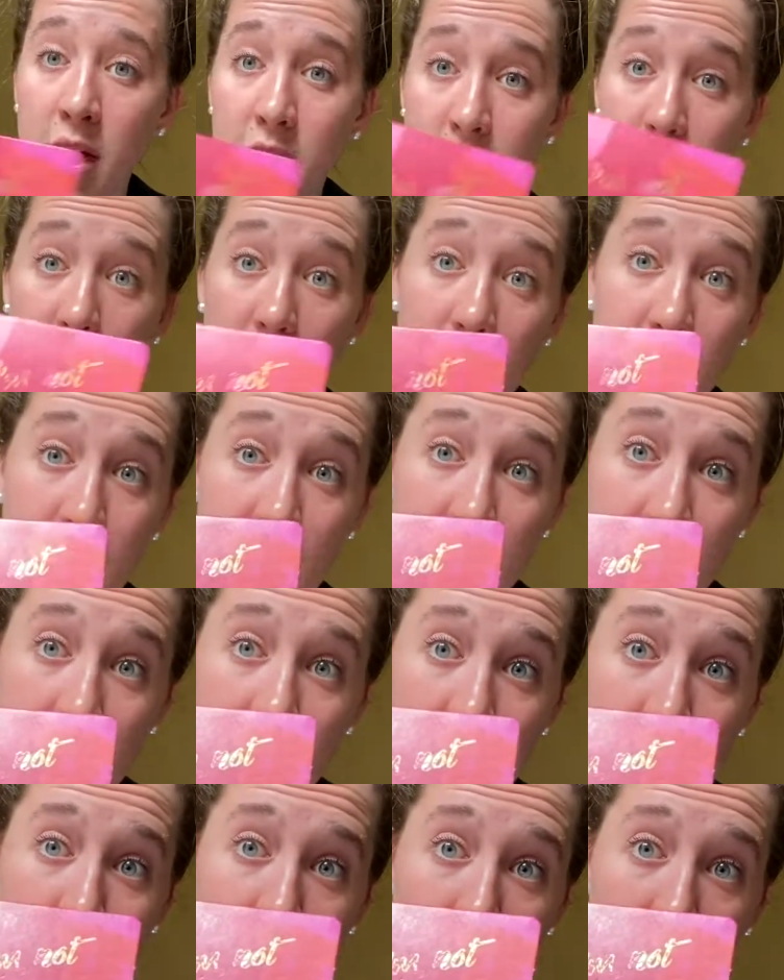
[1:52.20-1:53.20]
So this
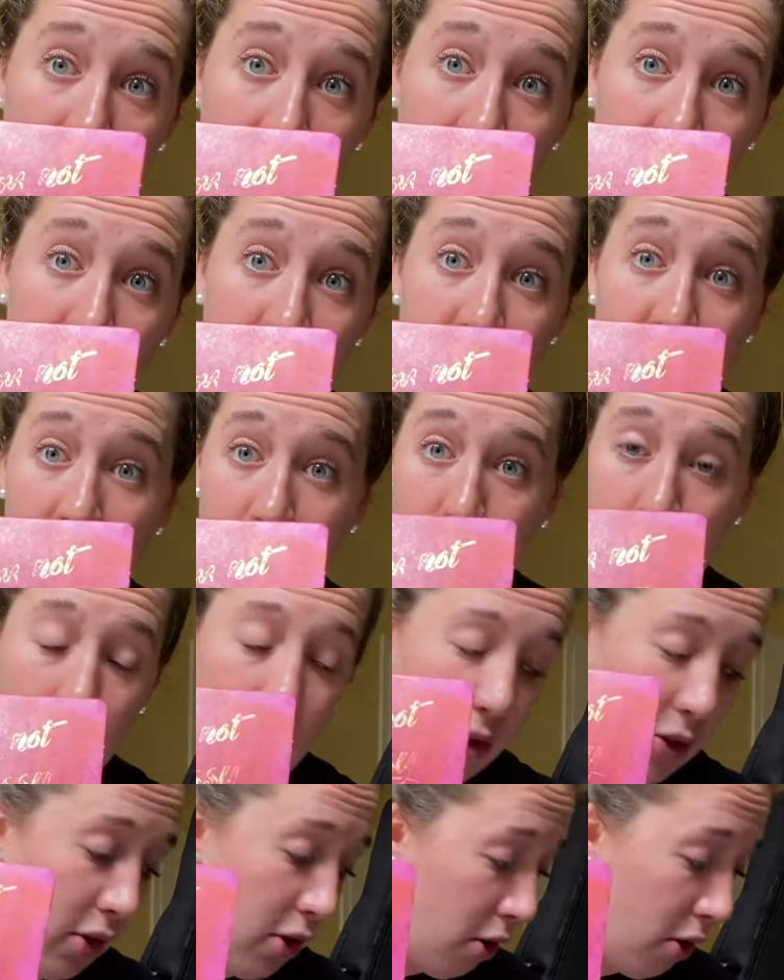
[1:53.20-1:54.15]
is my staple